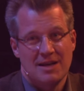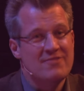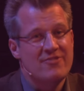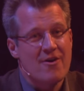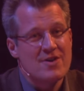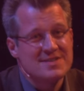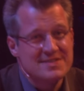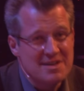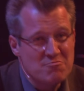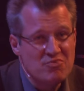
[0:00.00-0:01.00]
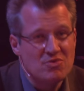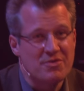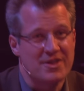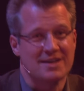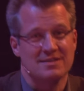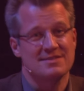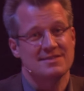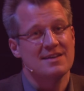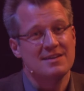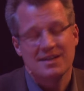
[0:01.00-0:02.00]
In very simple
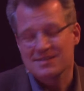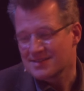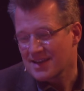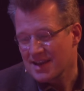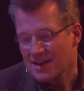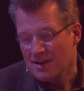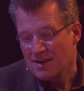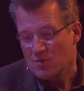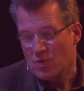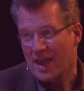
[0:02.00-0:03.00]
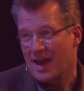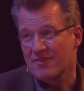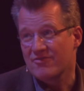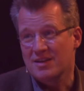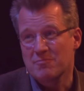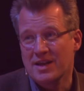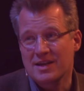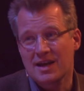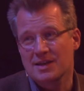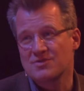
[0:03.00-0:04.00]
things, let's say we have in
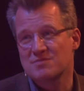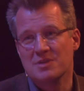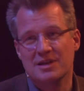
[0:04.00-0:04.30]
many countries